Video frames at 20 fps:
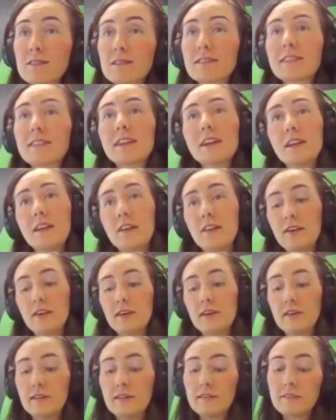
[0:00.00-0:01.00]
hose.
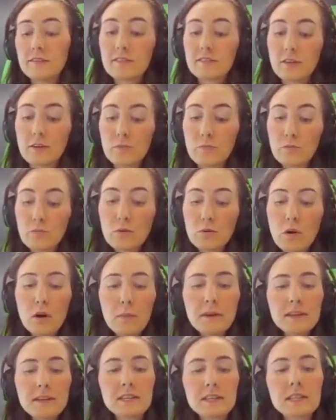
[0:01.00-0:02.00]
So we'll
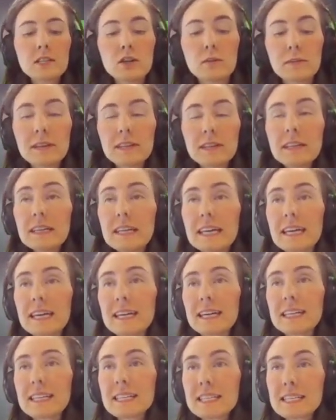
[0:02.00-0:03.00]
hop into jobbing
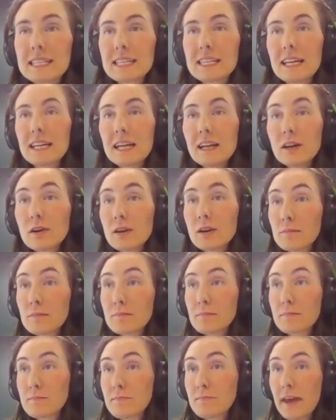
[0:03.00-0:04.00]
and look
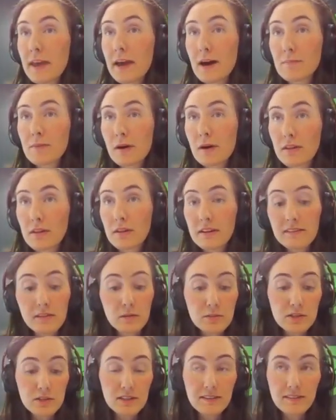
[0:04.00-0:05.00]
at how both of these
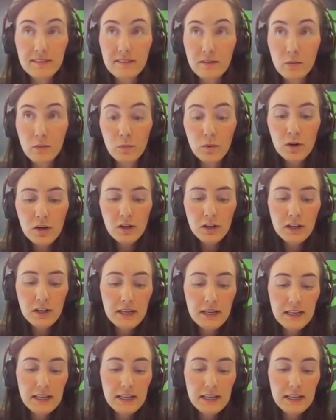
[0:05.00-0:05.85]
options work.